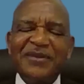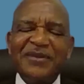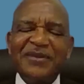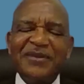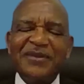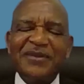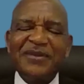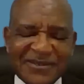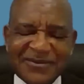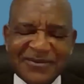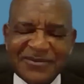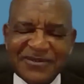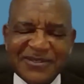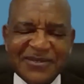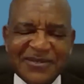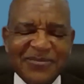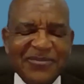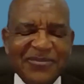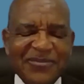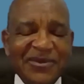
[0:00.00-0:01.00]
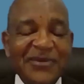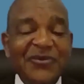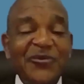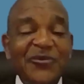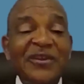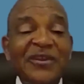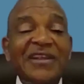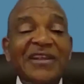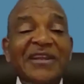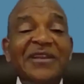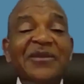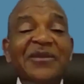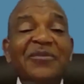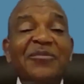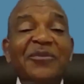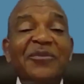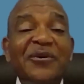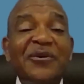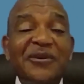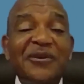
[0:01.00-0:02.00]
prescription, but we need
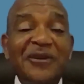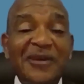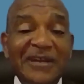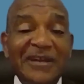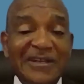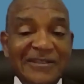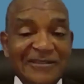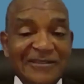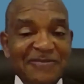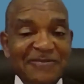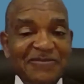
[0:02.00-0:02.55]
more knowledge.